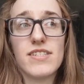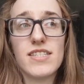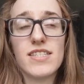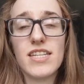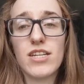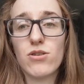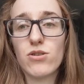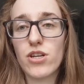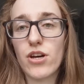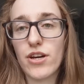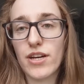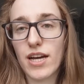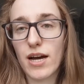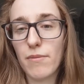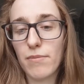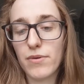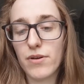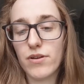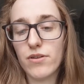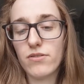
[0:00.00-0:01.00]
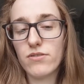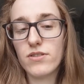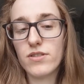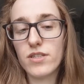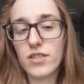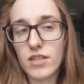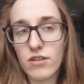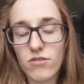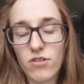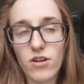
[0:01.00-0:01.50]
steel toe cap
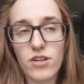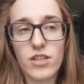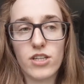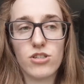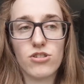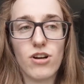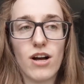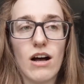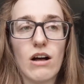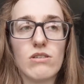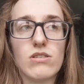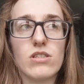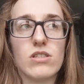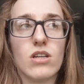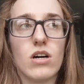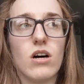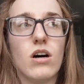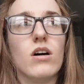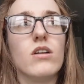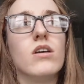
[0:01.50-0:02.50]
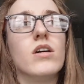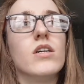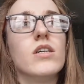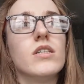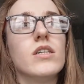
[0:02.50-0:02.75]
boots, you've got your trousers on.